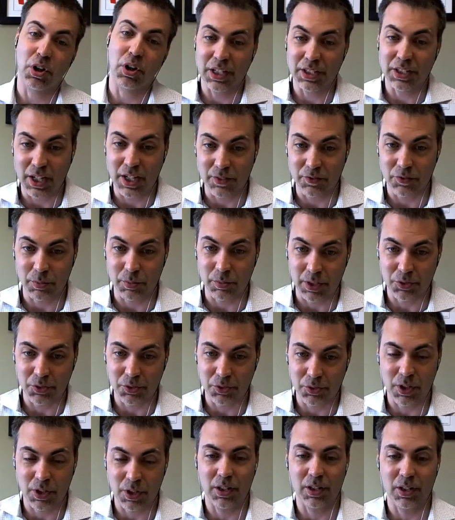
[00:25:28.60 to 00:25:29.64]
it down for me
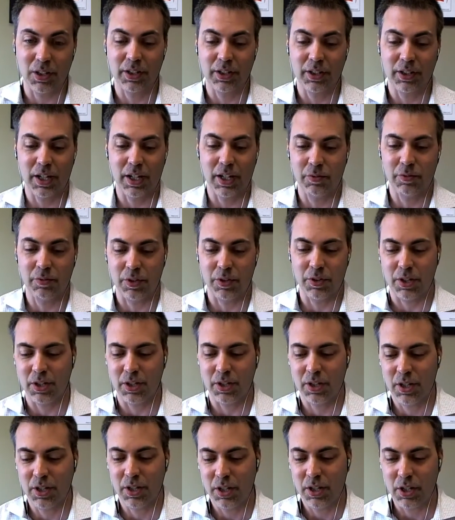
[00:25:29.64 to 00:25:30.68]
as well, and kind
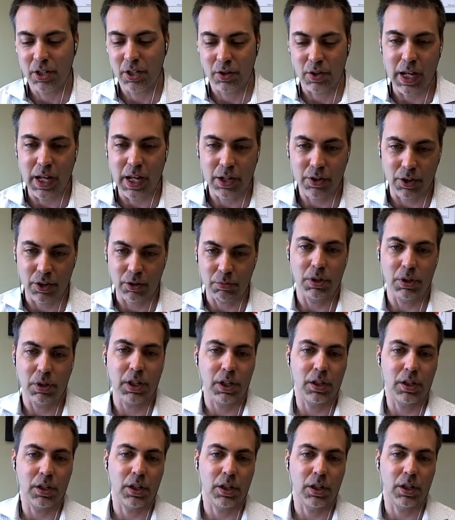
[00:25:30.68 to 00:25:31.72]
of anchoring
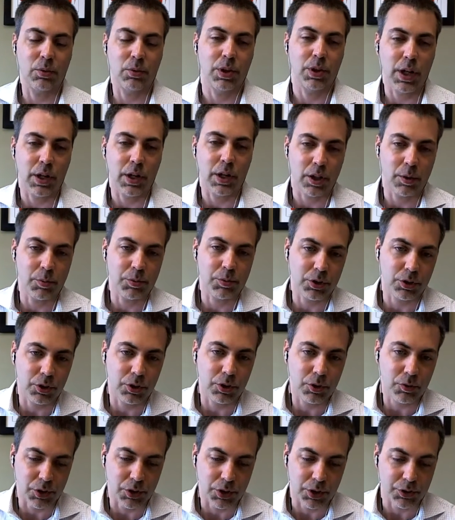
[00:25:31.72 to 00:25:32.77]
me in what outcomes to
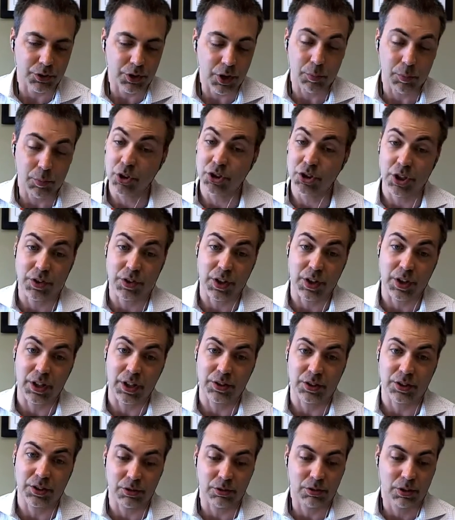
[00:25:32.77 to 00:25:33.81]
look for there. So I appreciate
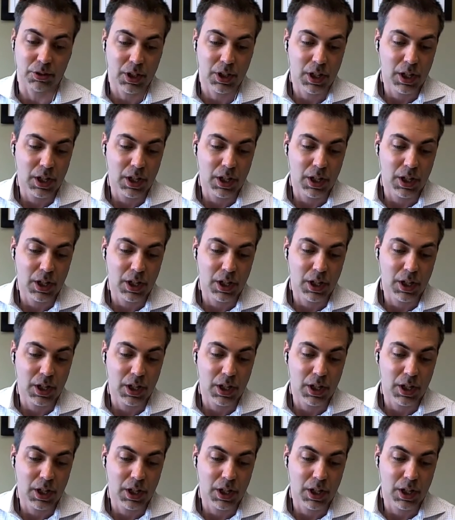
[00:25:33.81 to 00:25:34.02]
that. So